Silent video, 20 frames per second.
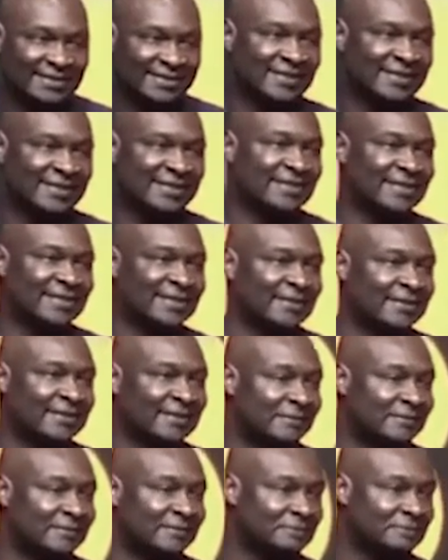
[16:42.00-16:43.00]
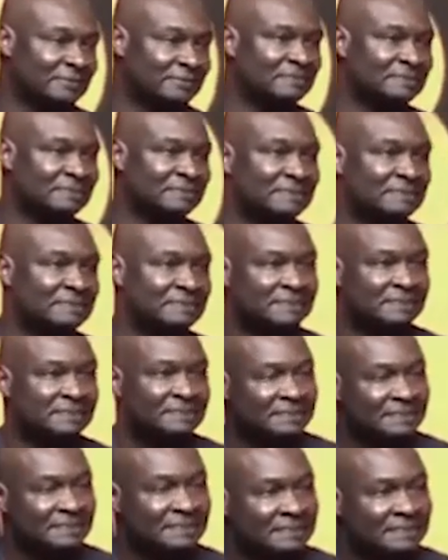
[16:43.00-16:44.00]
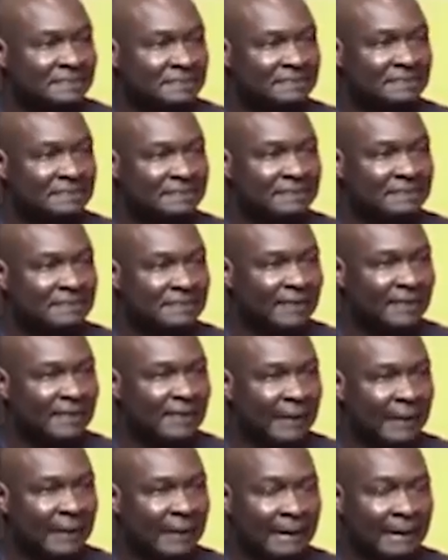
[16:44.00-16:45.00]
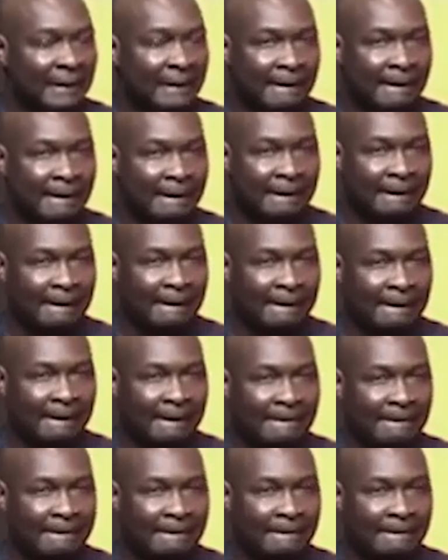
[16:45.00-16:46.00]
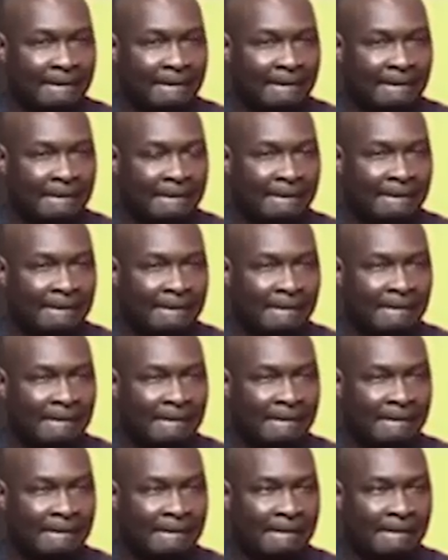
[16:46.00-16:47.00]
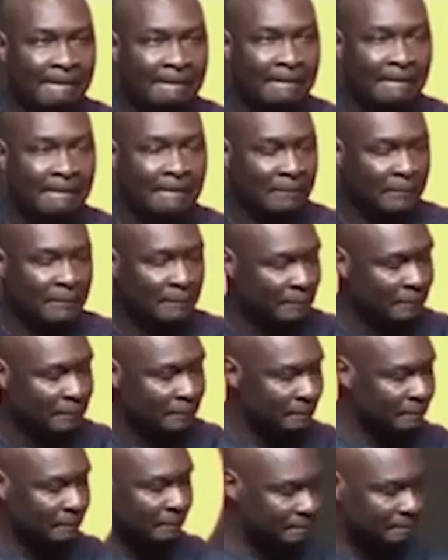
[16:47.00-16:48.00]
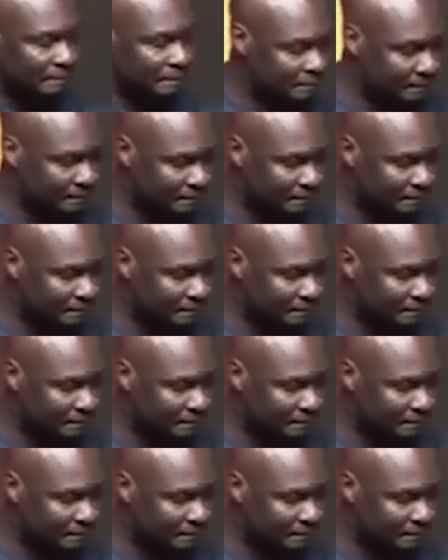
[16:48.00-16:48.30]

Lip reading: Nobody speaks.